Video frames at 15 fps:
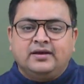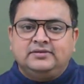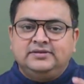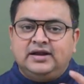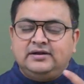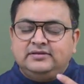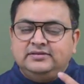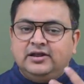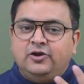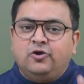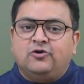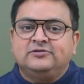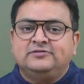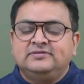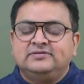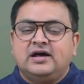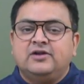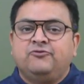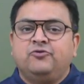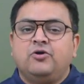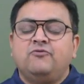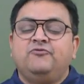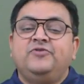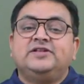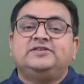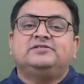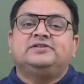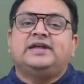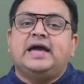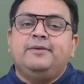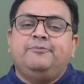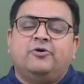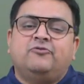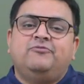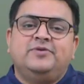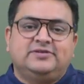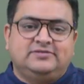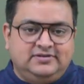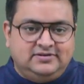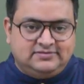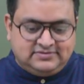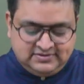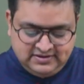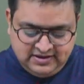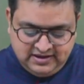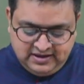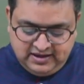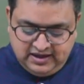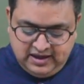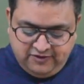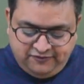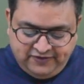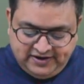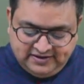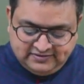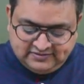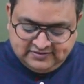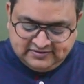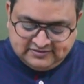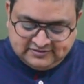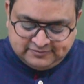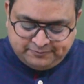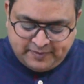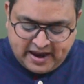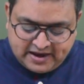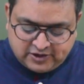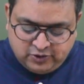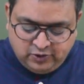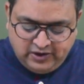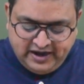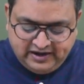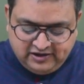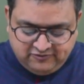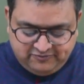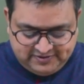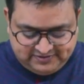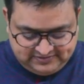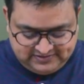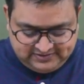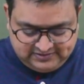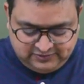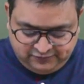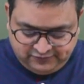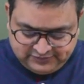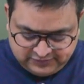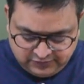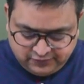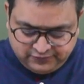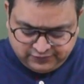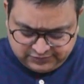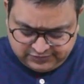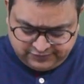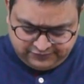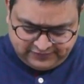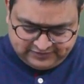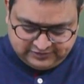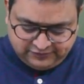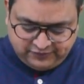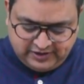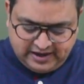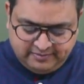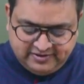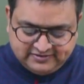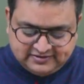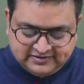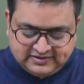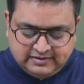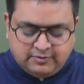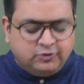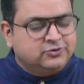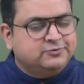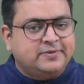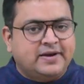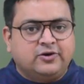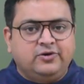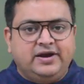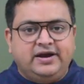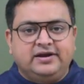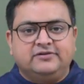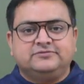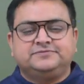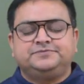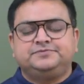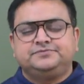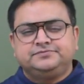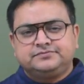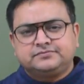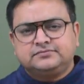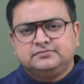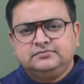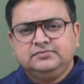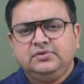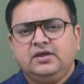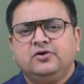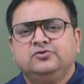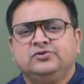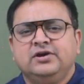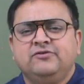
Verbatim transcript: that the losses are from which type of business. If it is speculative business, so first of all, I'm discussing about speculative. So